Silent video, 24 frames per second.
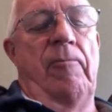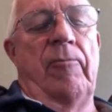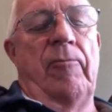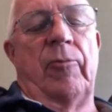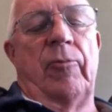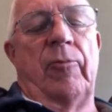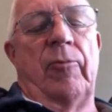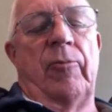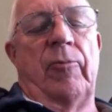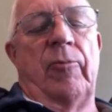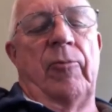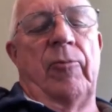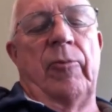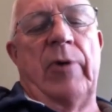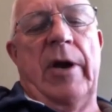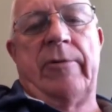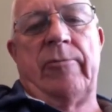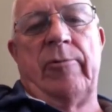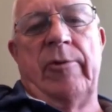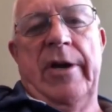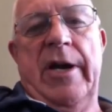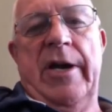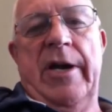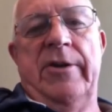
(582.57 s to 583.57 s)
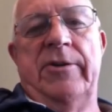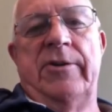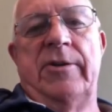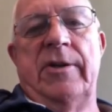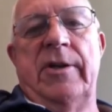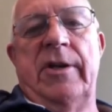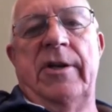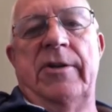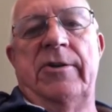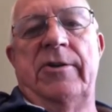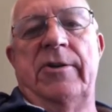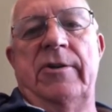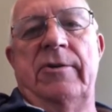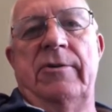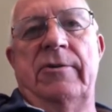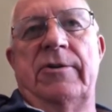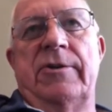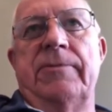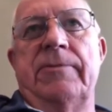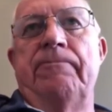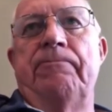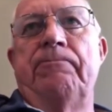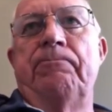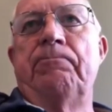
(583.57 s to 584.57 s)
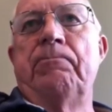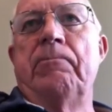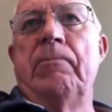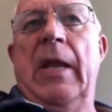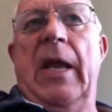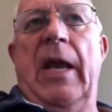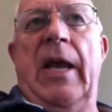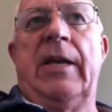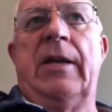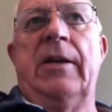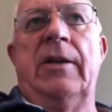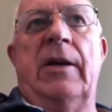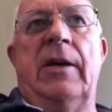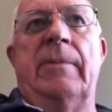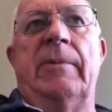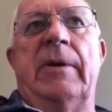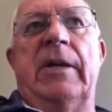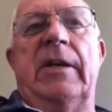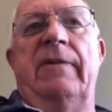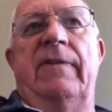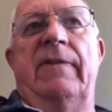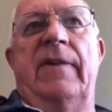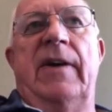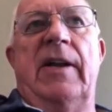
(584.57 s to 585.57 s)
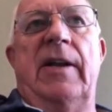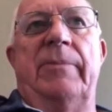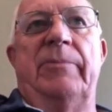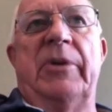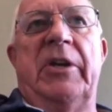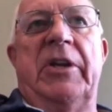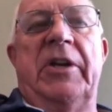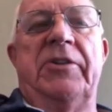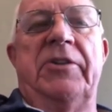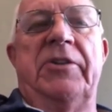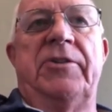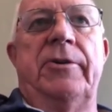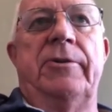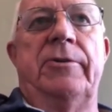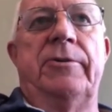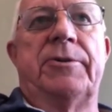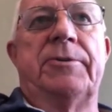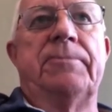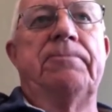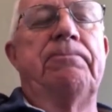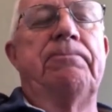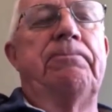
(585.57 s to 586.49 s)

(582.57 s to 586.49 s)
re recreation issues, economic development issues,